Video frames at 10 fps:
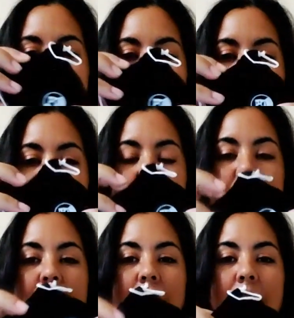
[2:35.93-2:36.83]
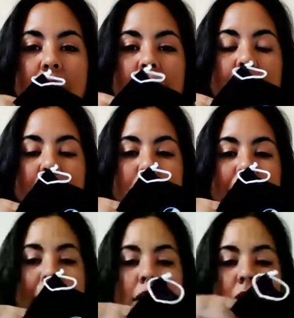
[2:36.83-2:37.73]
cool little
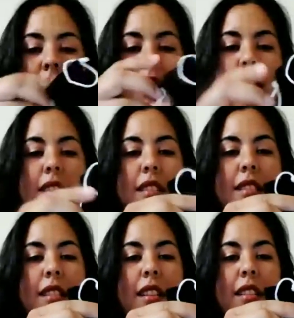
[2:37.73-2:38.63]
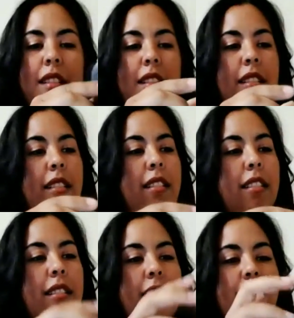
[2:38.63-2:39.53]
pouch. It's like a,
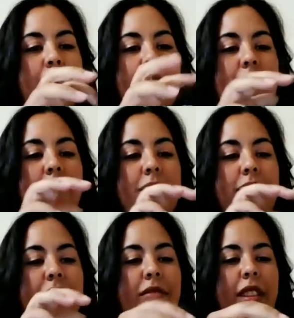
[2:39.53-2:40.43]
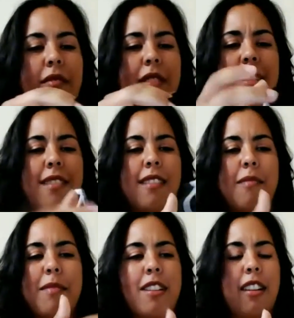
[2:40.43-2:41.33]
you know, what is
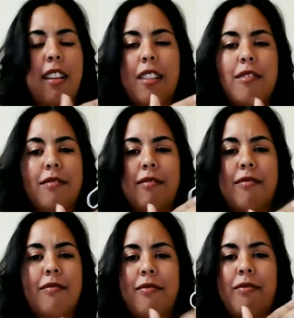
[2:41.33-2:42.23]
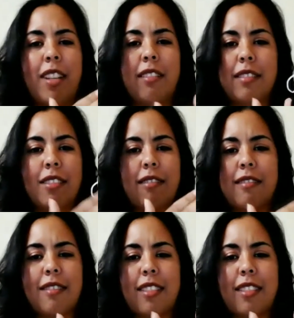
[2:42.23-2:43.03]
this material? Felt or